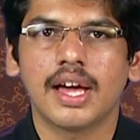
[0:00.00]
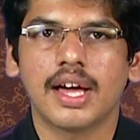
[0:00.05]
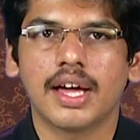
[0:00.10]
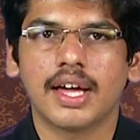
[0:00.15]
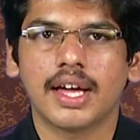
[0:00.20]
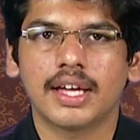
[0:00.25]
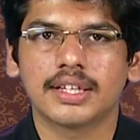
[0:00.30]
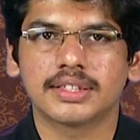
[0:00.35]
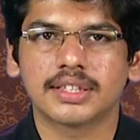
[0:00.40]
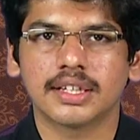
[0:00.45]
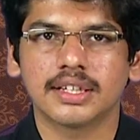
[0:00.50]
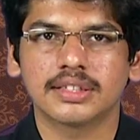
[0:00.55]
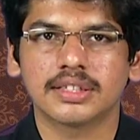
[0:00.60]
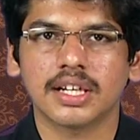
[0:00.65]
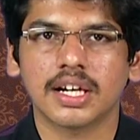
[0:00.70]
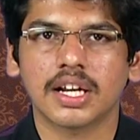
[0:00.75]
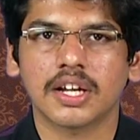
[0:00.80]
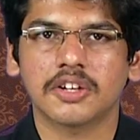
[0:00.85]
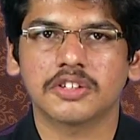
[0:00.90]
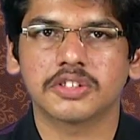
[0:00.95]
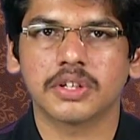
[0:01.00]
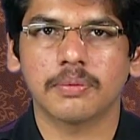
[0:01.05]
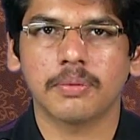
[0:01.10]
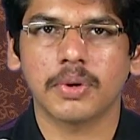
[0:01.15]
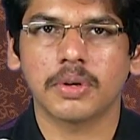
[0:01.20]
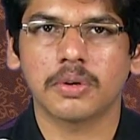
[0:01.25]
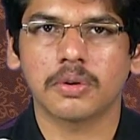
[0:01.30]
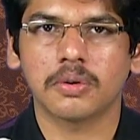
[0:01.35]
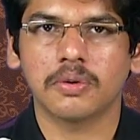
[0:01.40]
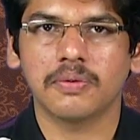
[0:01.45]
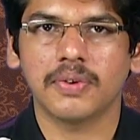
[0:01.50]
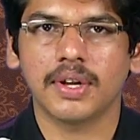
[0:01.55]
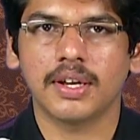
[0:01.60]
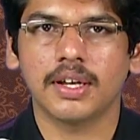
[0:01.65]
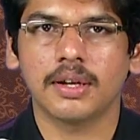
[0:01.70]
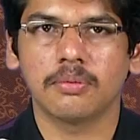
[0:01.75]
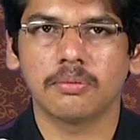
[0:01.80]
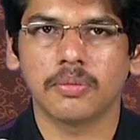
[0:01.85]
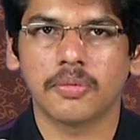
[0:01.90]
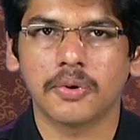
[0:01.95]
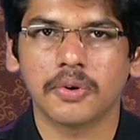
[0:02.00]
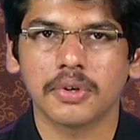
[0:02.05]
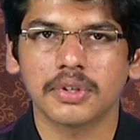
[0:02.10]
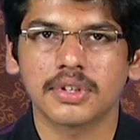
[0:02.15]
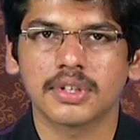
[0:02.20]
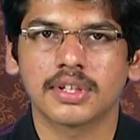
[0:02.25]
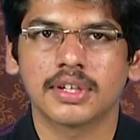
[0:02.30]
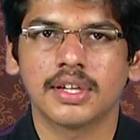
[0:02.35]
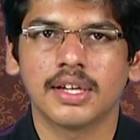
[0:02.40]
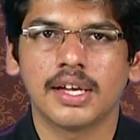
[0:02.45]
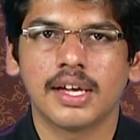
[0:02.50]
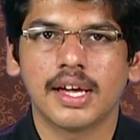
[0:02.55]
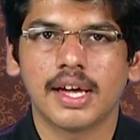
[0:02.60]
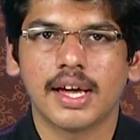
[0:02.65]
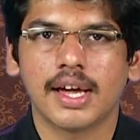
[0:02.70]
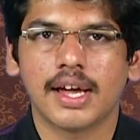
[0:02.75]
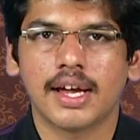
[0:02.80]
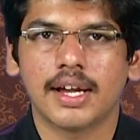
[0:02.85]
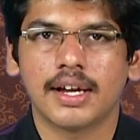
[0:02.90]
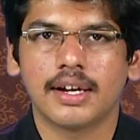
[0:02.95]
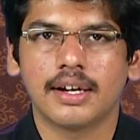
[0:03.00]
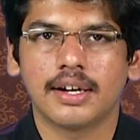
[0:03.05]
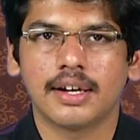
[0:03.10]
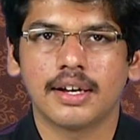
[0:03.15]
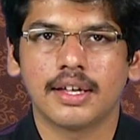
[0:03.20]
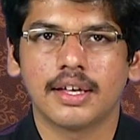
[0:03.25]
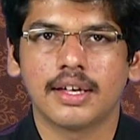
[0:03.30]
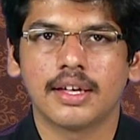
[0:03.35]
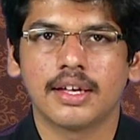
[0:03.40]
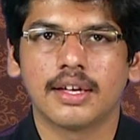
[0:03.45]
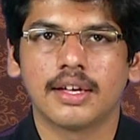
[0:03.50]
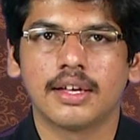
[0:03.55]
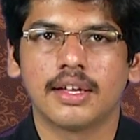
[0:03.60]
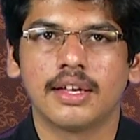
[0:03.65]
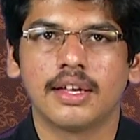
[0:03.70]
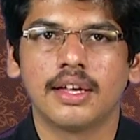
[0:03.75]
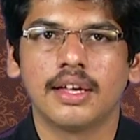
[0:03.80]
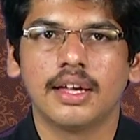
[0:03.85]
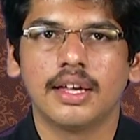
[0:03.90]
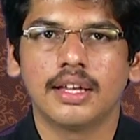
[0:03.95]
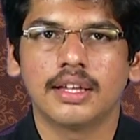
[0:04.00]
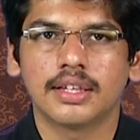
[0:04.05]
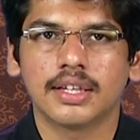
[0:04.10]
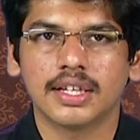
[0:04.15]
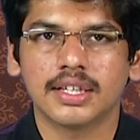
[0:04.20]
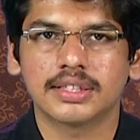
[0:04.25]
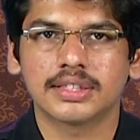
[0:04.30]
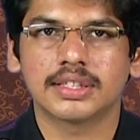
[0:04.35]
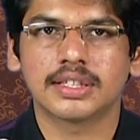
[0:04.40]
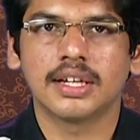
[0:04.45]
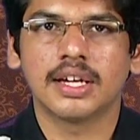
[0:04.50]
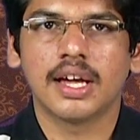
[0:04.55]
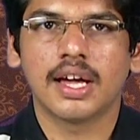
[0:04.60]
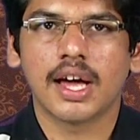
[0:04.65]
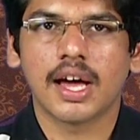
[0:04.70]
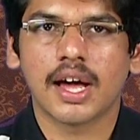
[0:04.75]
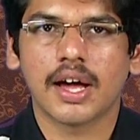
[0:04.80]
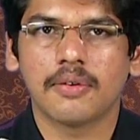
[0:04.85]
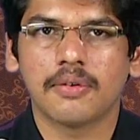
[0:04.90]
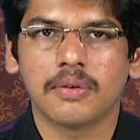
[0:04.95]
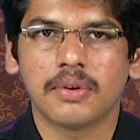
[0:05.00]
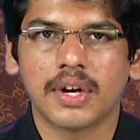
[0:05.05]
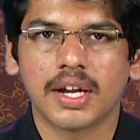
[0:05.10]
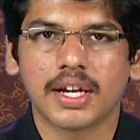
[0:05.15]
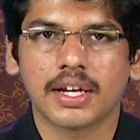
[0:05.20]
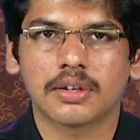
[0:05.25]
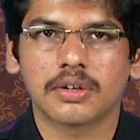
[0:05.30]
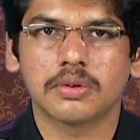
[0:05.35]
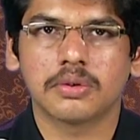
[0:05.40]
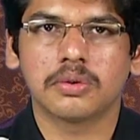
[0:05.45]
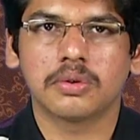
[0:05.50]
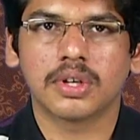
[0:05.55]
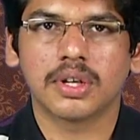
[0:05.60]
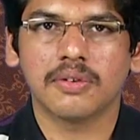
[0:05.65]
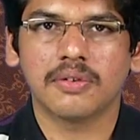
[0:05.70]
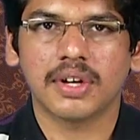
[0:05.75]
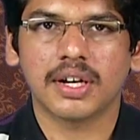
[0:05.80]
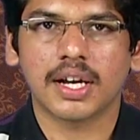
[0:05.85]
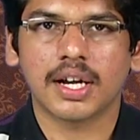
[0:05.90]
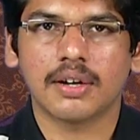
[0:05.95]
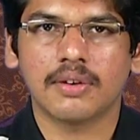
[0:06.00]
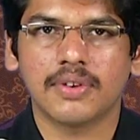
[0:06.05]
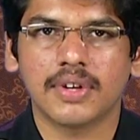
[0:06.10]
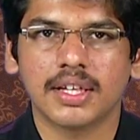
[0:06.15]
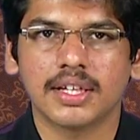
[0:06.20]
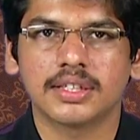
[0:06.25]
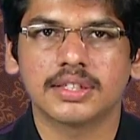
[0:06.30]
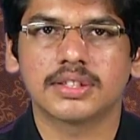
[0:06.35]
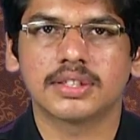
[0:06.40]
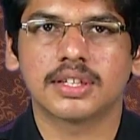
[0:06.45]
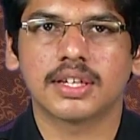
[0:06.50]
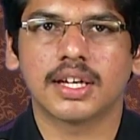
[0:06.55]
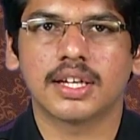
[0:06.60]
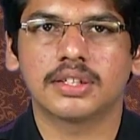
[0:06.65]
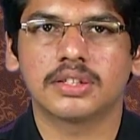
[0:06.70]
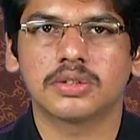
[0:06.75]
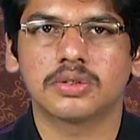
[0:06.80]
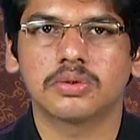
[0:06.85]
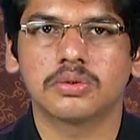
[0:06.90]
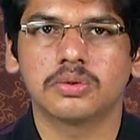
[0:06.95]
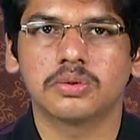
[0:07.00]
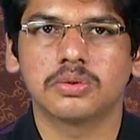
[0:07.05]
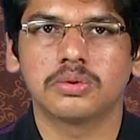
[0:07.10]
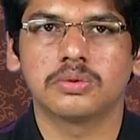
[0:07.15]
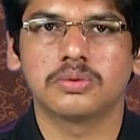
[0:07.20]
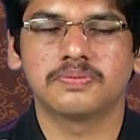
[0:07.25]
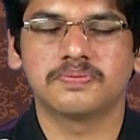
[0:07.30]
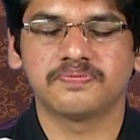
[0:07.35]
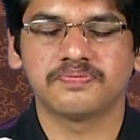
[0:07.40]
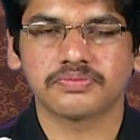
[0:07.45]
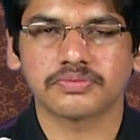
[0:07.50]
As a result, I was able to do well in both, and thus I would like to give an advice as to